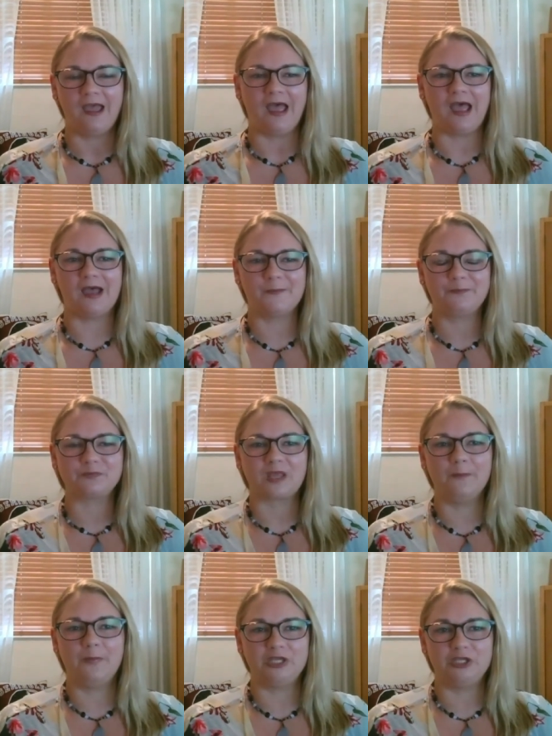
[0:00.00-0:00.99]

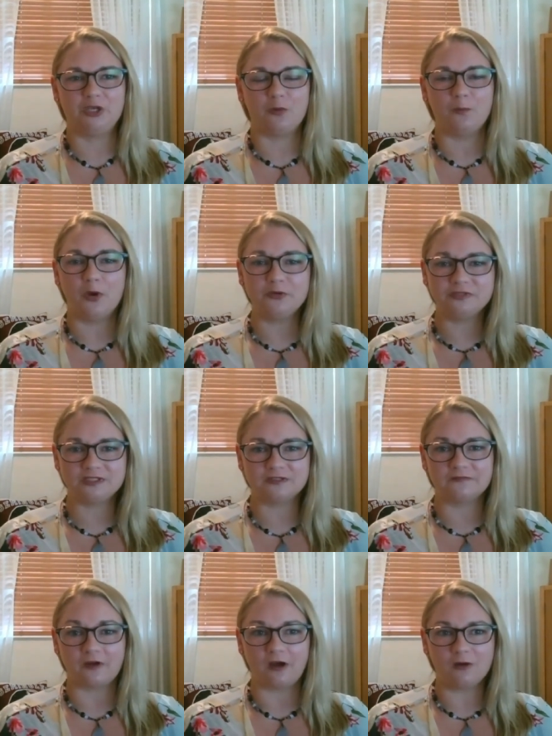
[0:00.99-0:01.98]
But, most of
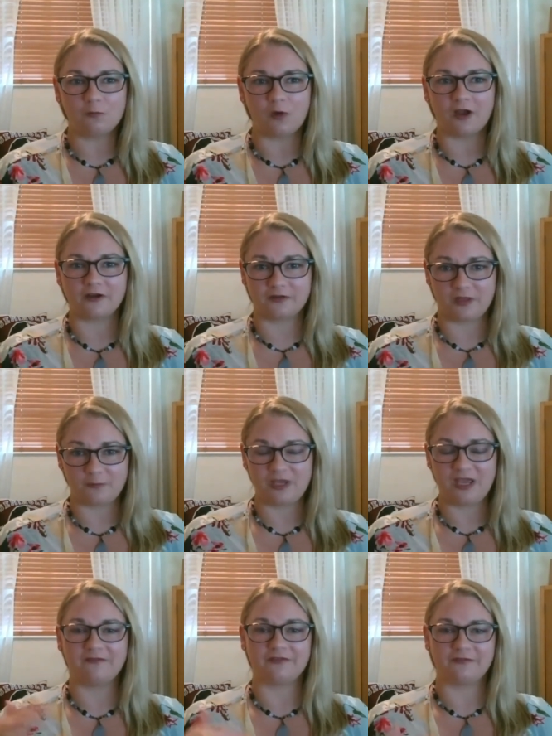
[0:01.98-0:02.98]
our water that we
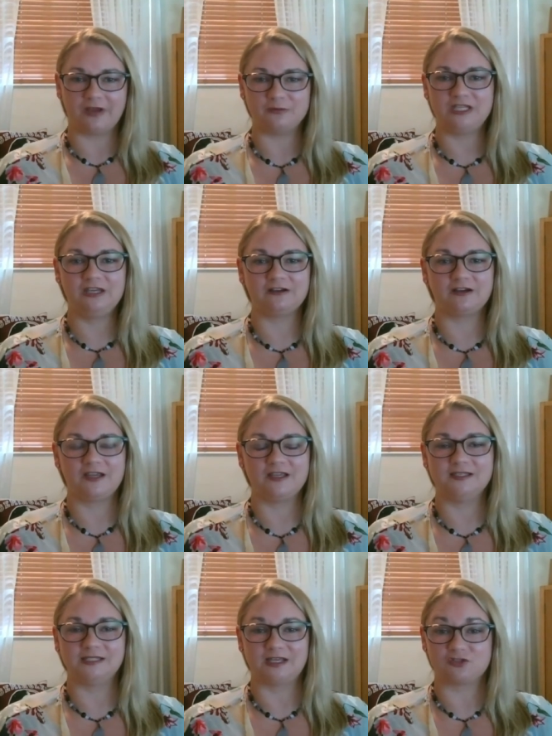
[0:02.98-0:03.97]
have around here
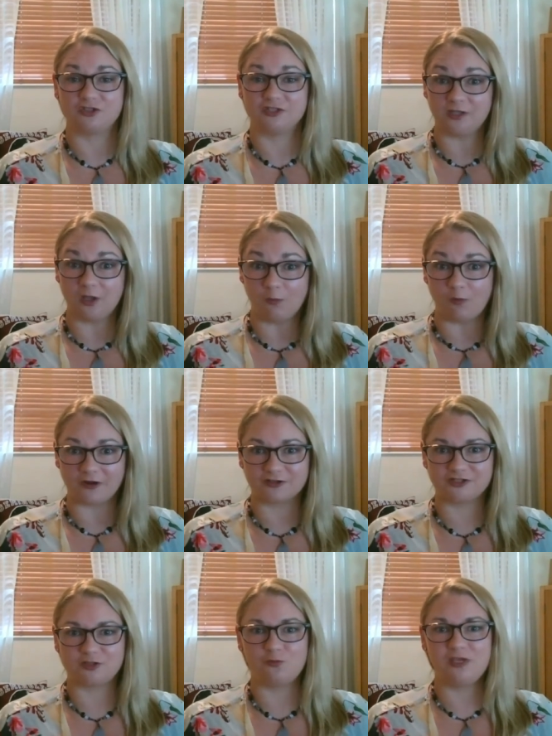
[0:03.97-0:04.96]
is actually salt water.
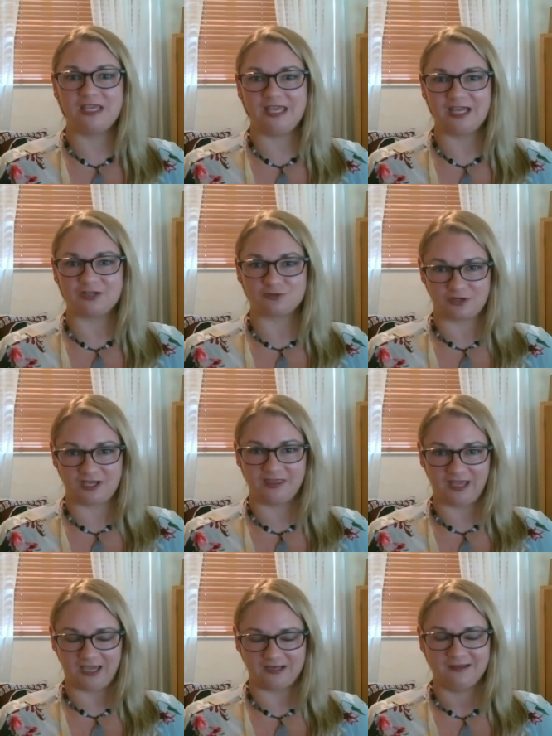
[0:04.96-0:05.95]
So, we can't drink
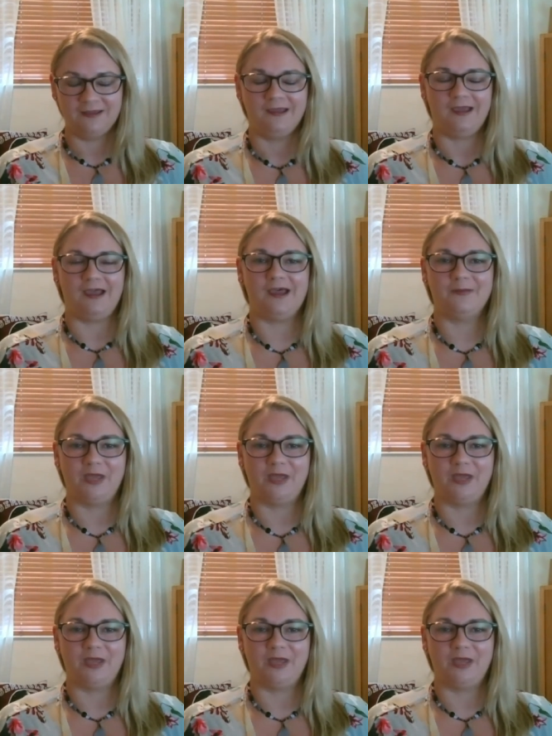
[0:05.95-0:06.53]
that.